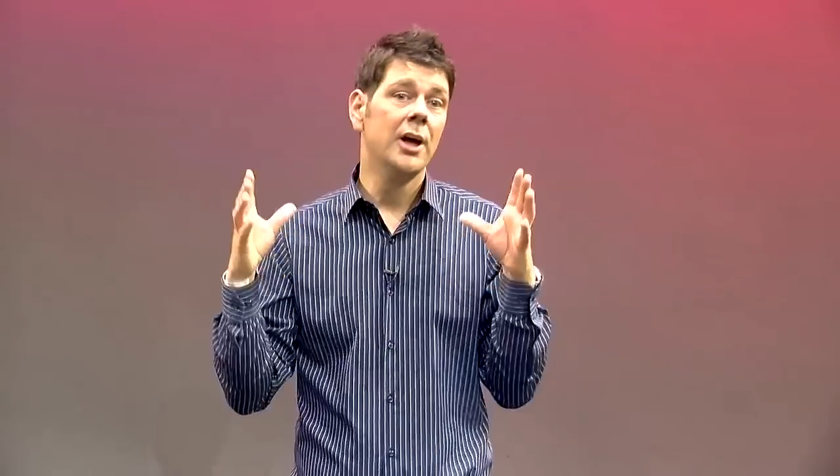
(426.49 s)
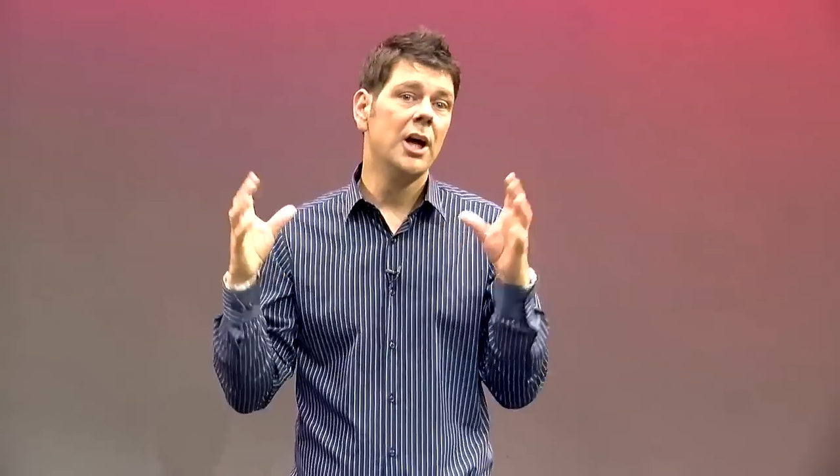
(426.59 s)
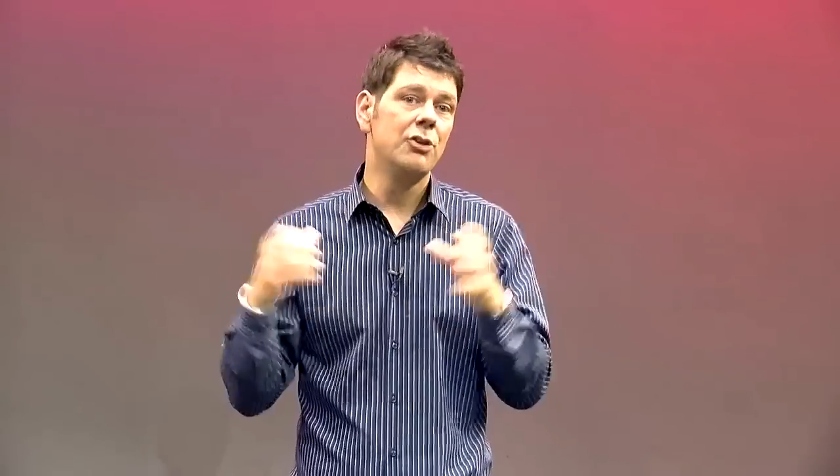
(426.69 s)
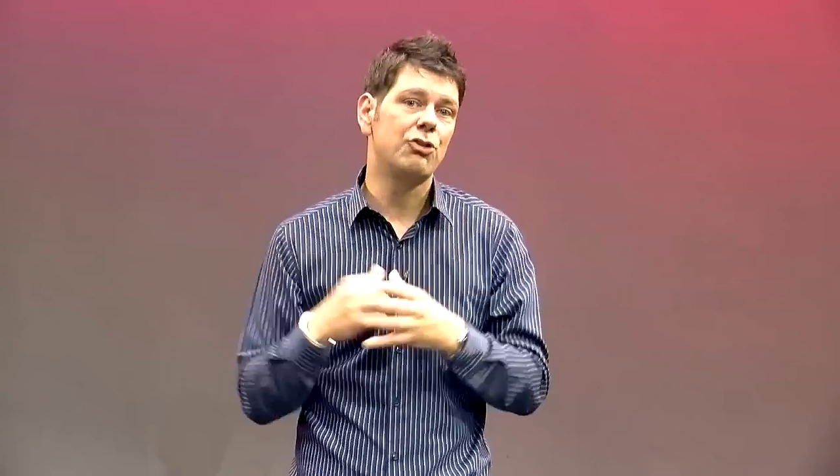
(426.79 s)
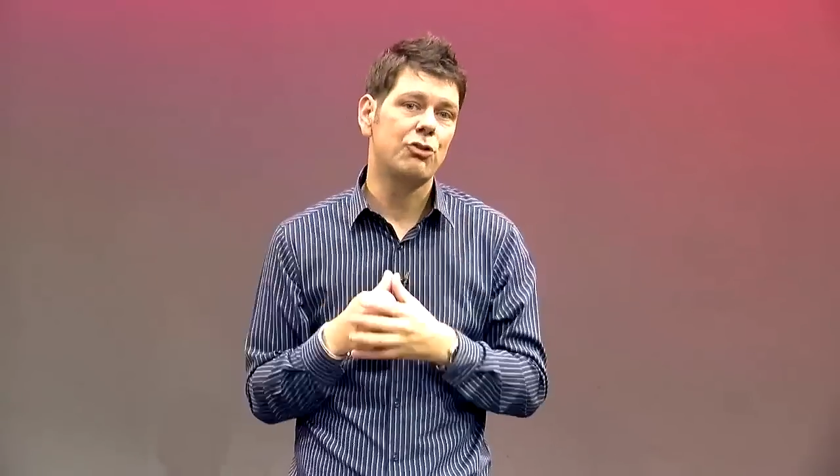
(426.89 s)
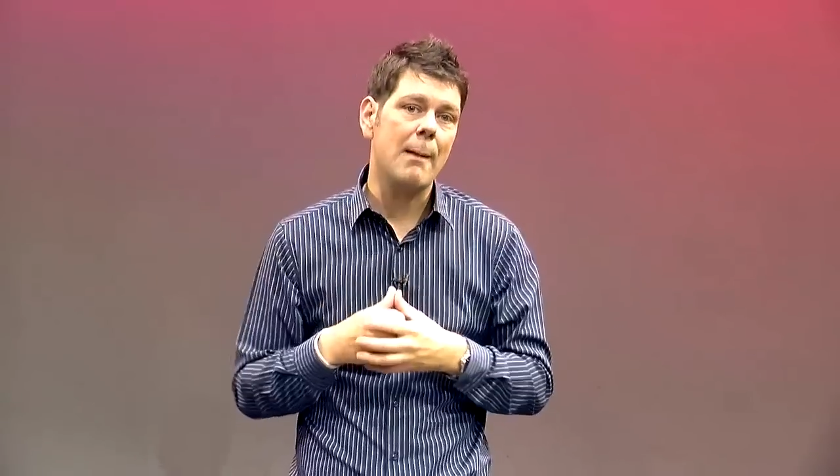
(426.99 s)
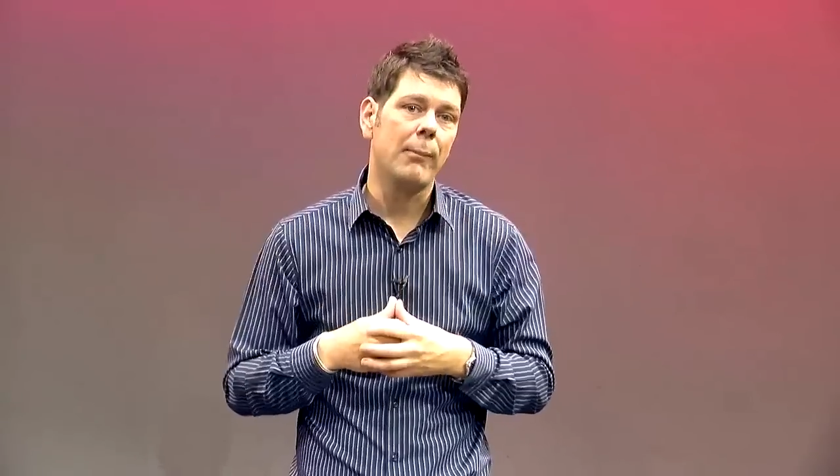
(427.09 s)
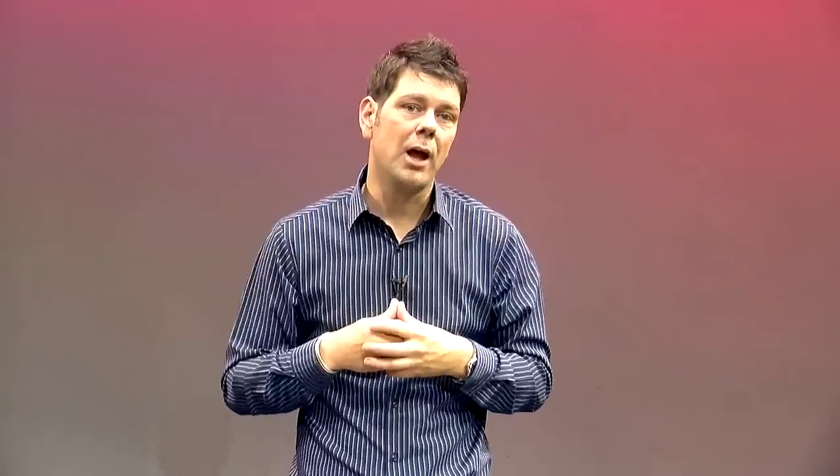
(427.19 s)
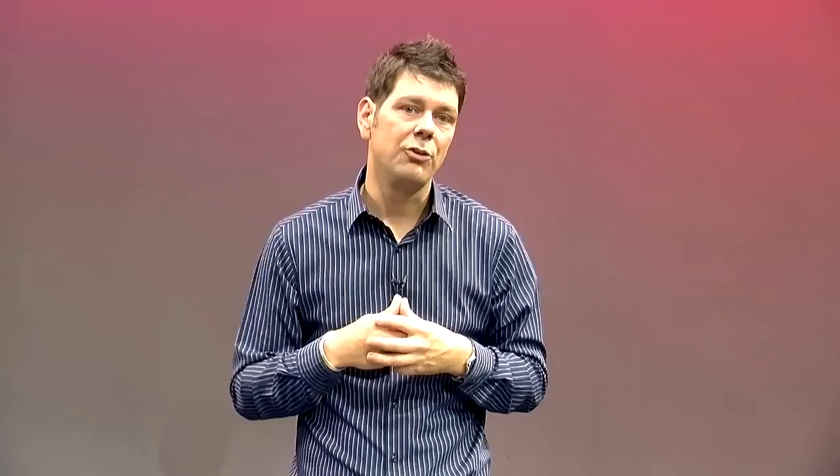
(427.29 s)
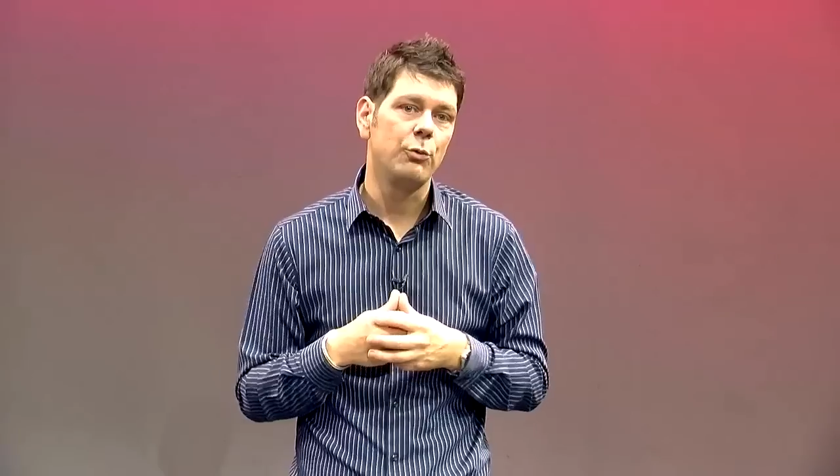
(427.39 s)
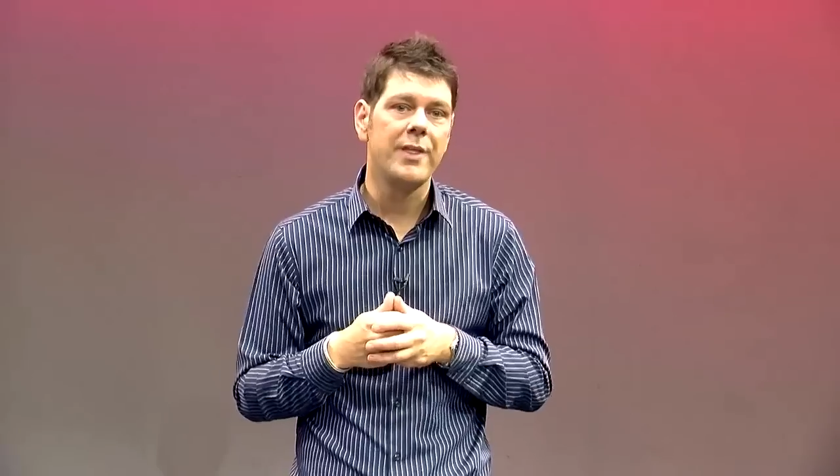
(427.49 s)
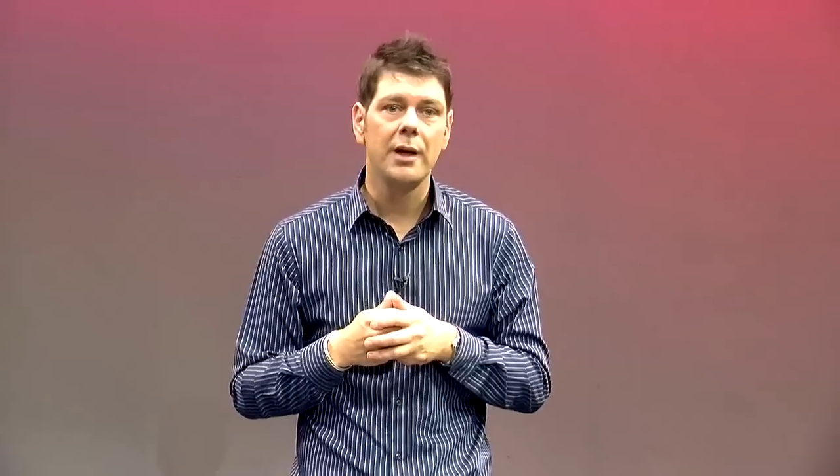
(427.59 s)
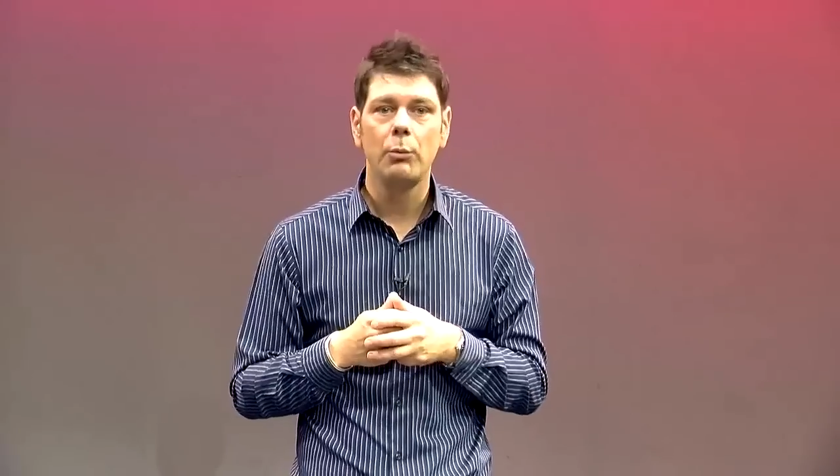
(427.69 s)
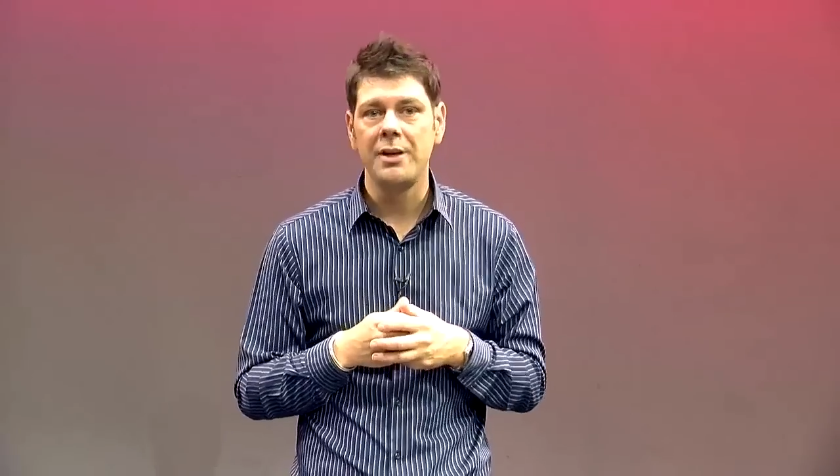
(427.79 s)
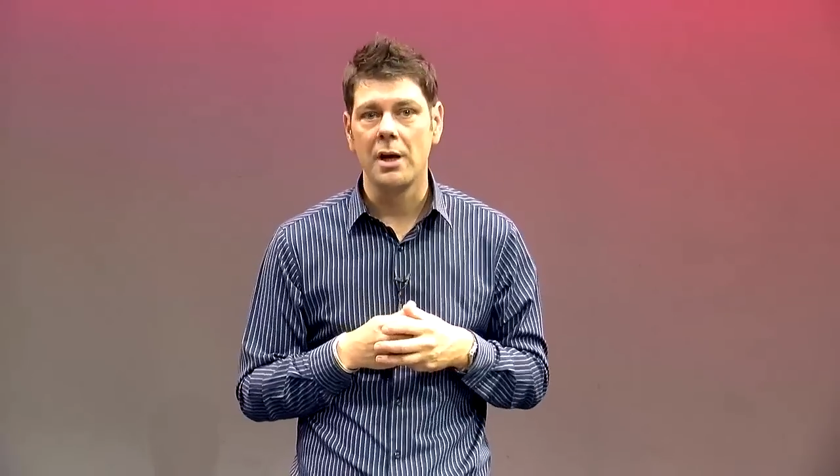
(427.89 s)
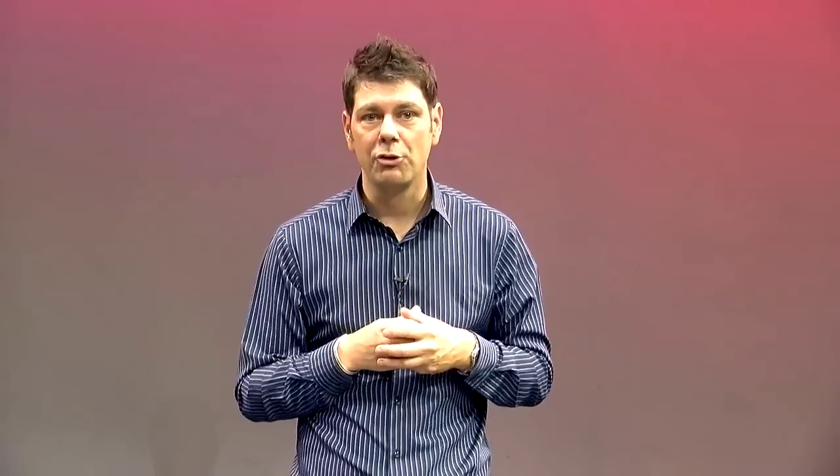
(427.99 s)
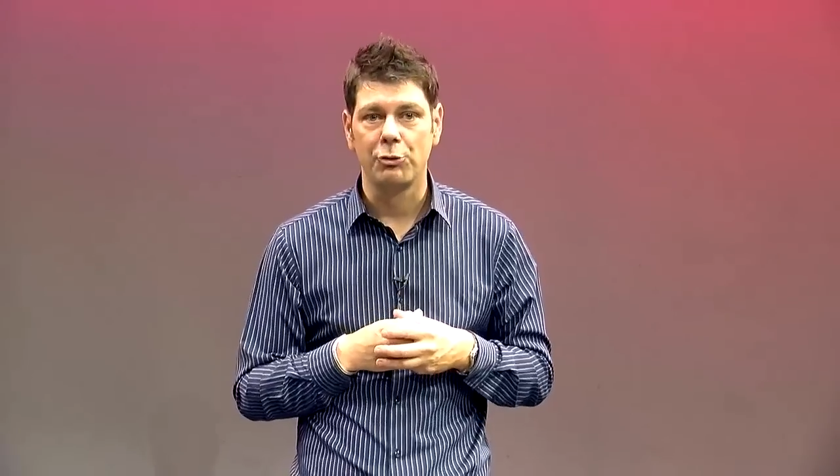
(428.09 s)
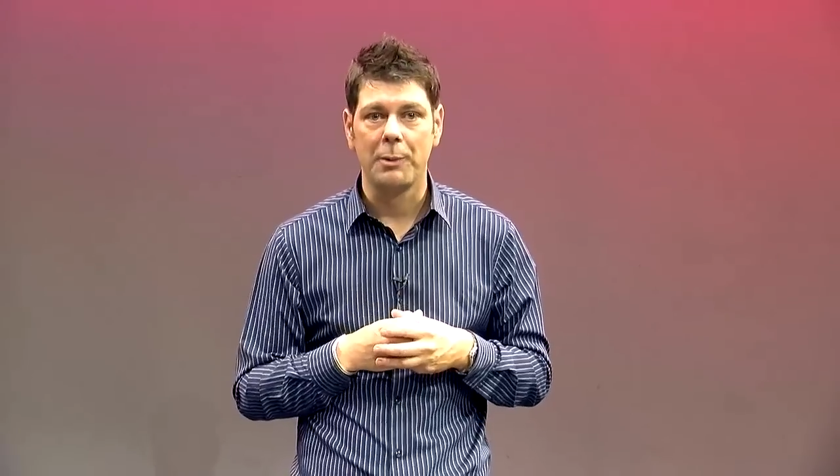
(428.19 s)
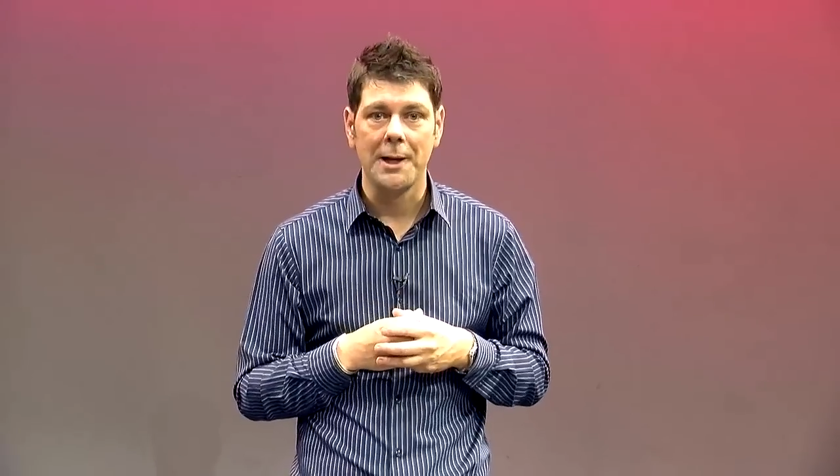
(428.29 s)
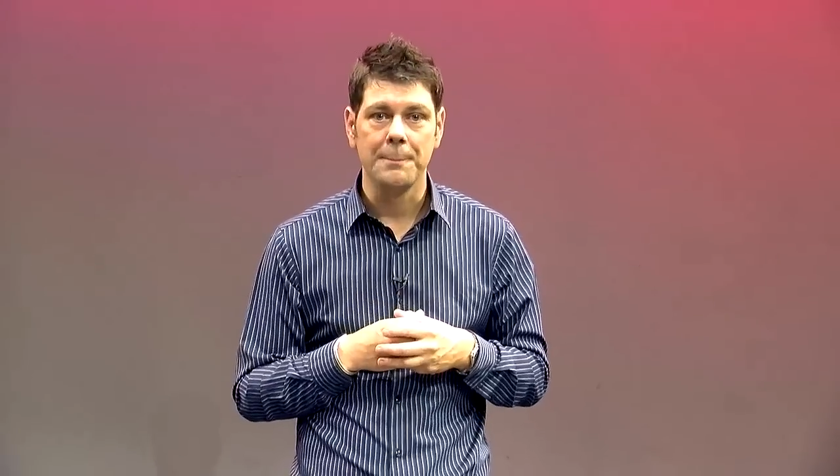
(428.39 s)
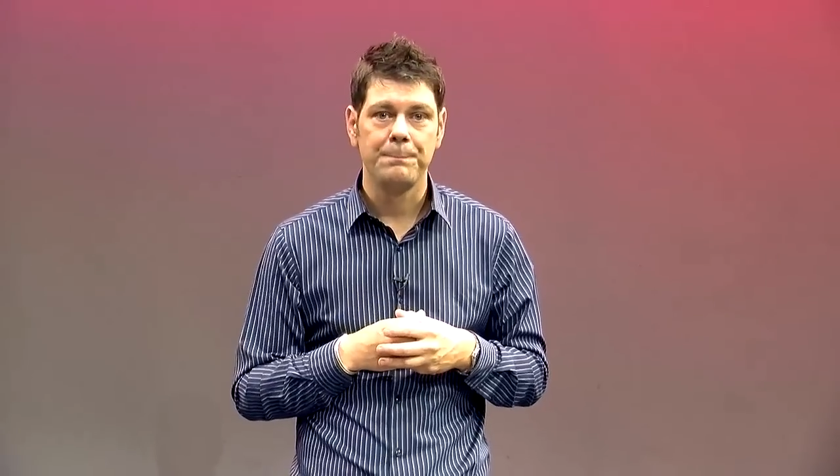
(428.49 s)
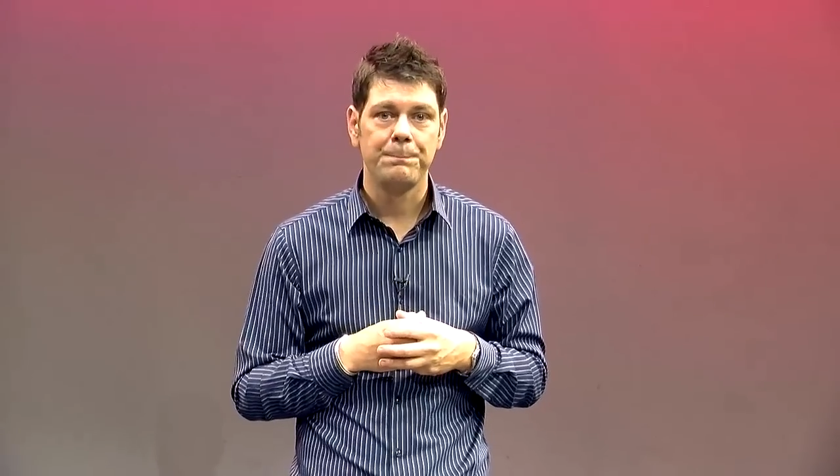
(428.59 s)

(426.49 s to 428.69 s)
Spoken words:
and straplines within a window display.